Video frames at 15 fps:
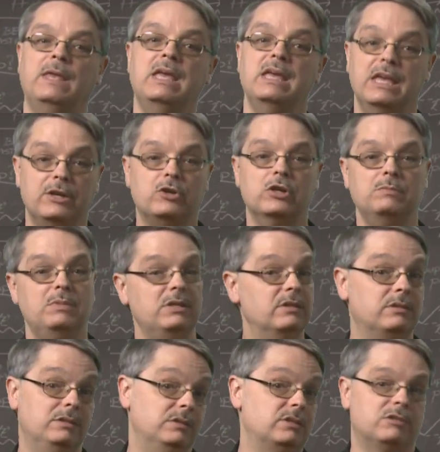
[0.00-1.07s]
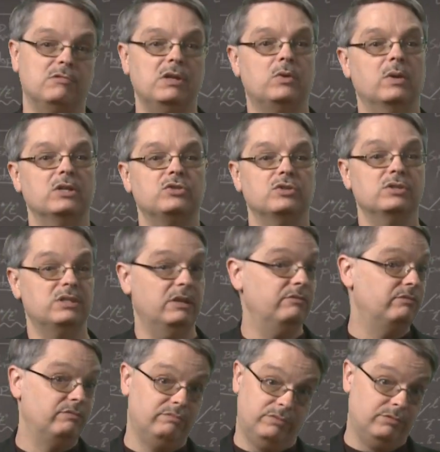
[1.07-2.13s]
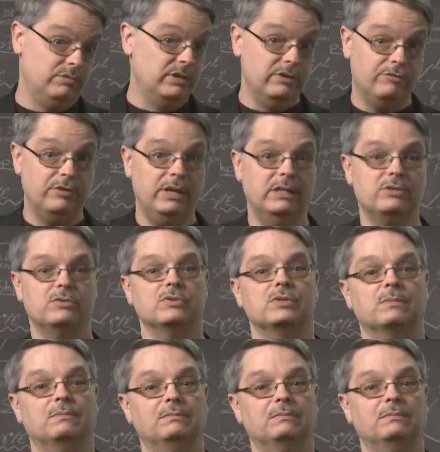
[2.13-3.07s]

It could be that these three questions have three different answers.